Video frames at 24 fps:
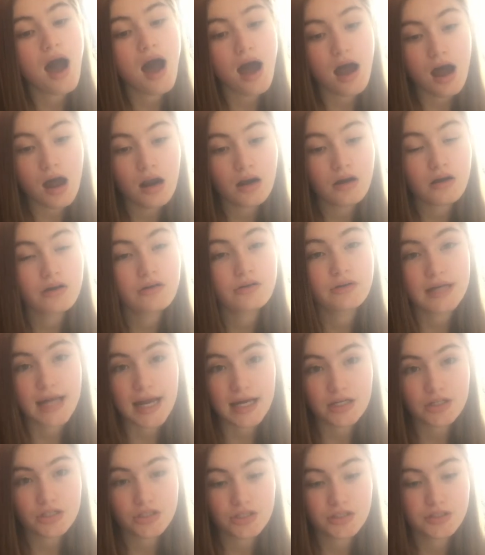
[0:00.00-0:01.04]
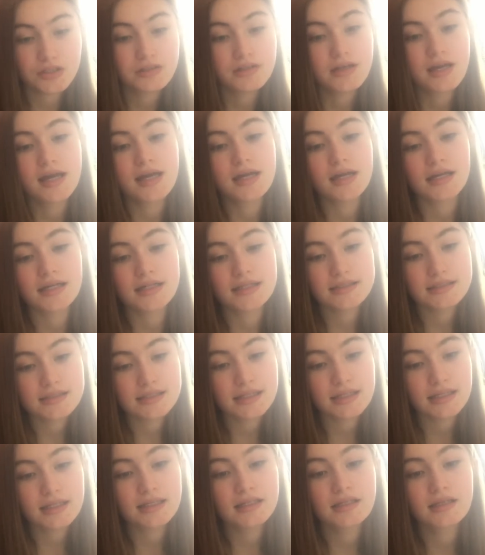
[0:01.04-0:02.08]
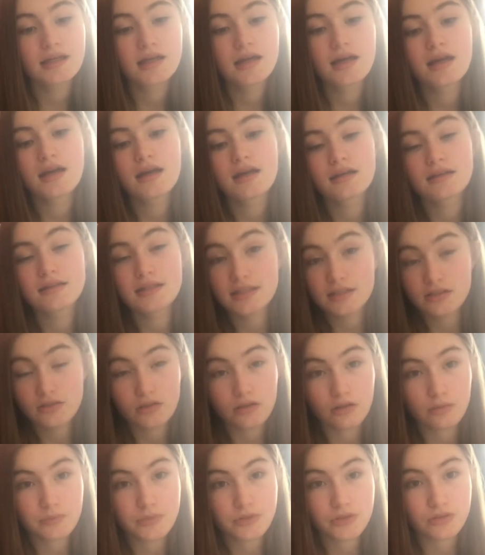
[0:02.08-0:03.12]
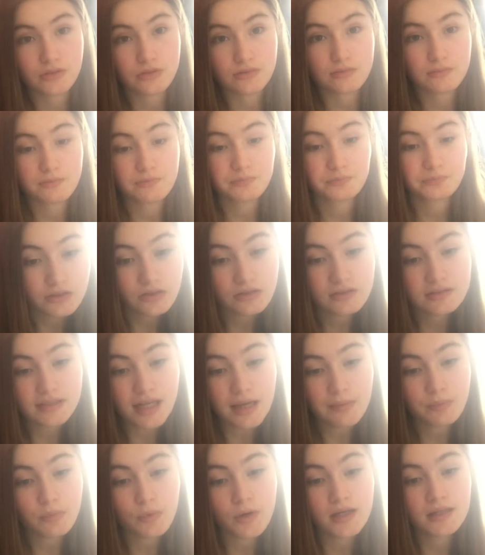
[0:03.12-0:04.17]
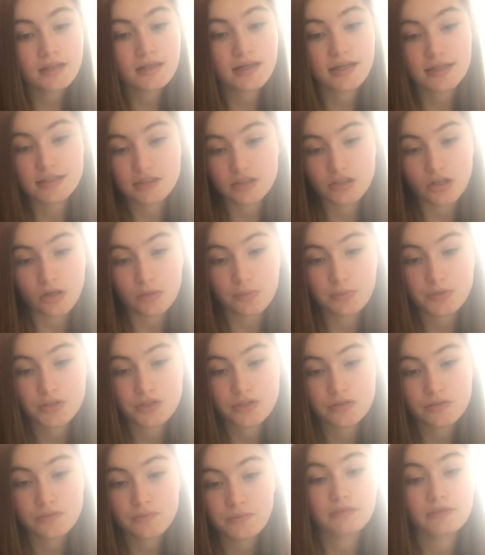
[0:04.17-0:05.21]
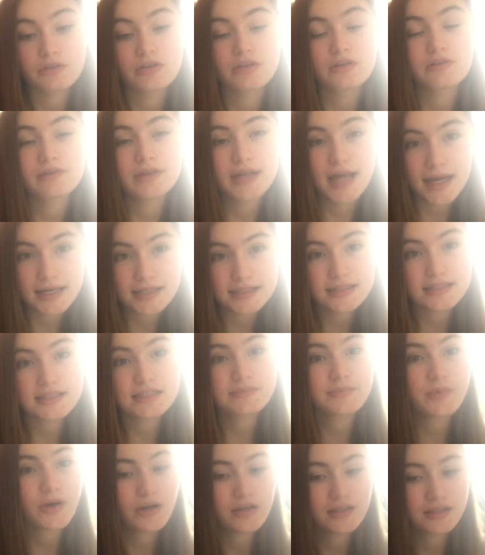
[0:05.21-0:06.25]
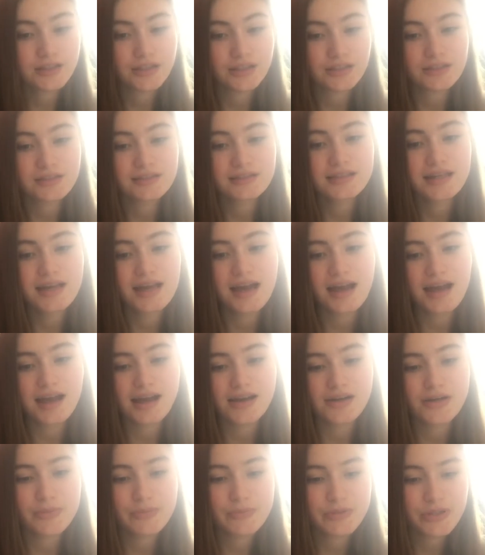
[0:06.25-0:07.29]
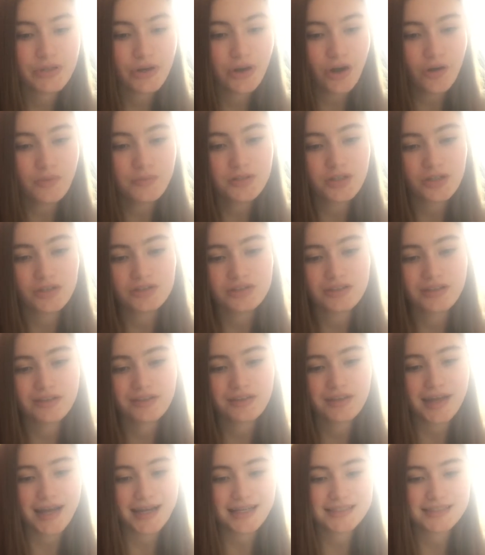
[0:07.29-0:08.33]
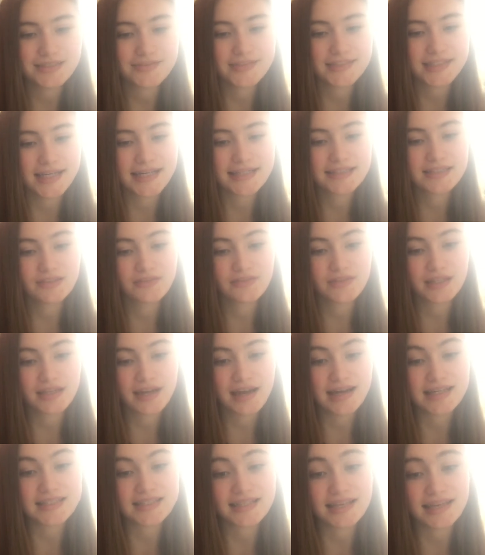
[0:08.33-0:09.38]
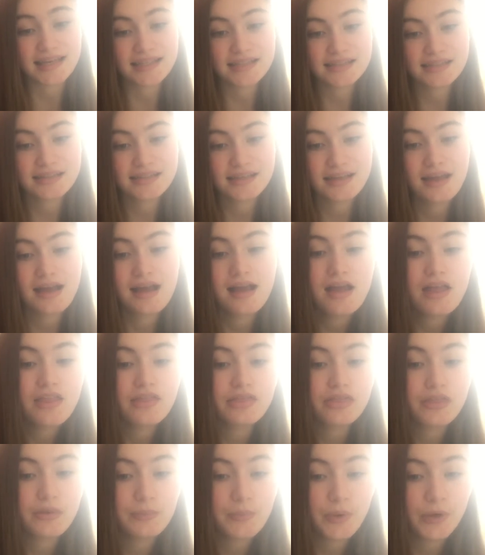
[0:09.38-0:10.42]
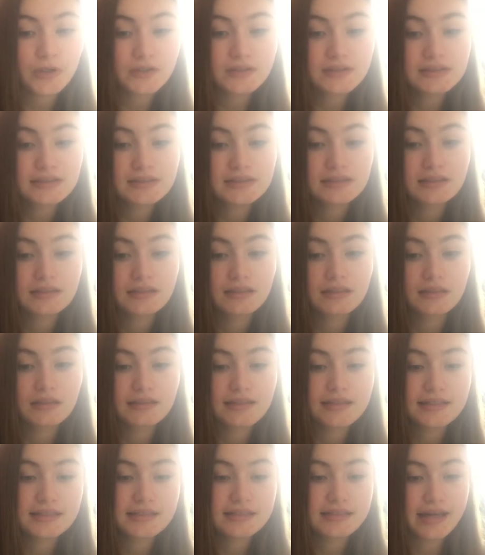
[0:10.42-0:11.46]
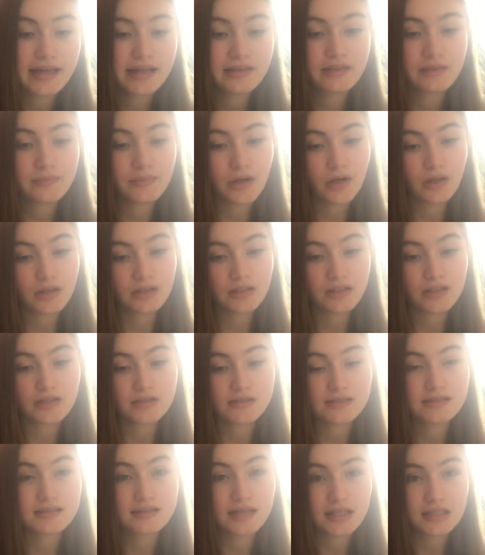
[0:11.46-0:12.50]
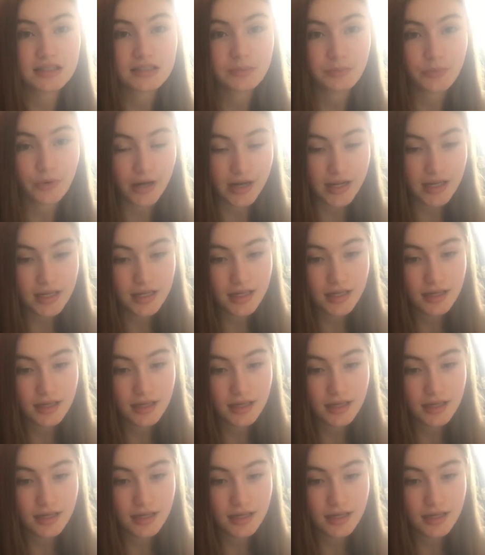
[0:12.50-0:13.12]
R, reaction, and D, desorption. So step 1, adsorption. The reactant molecules are absorbed onto the active sites of the catalyst. The bonds inside the molecules start to break.